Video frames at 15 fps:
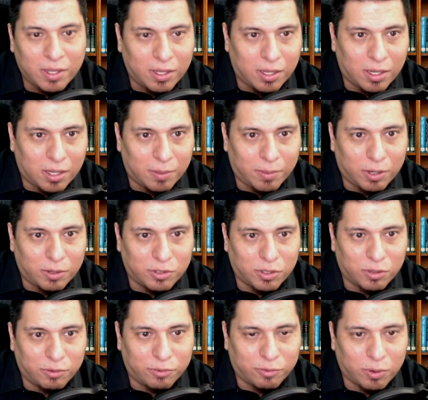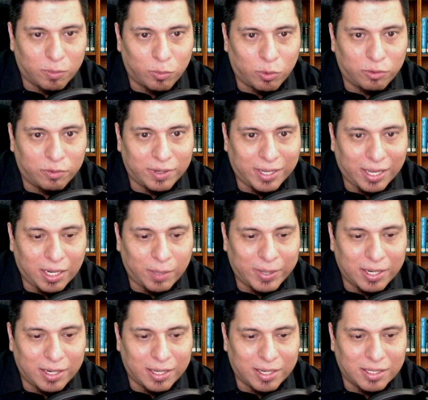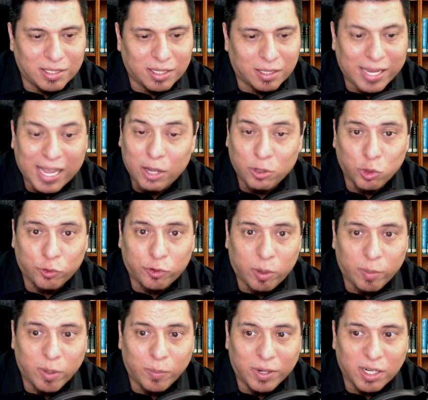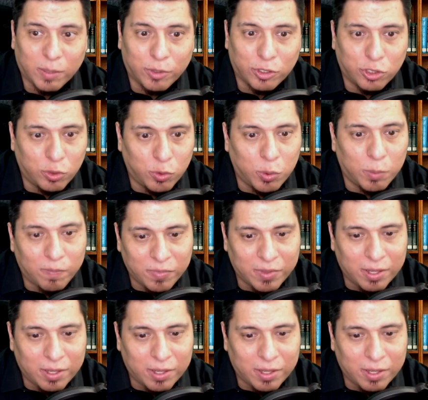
Um, also from Wolf and Kilibin, it is going Casual Farming book number two.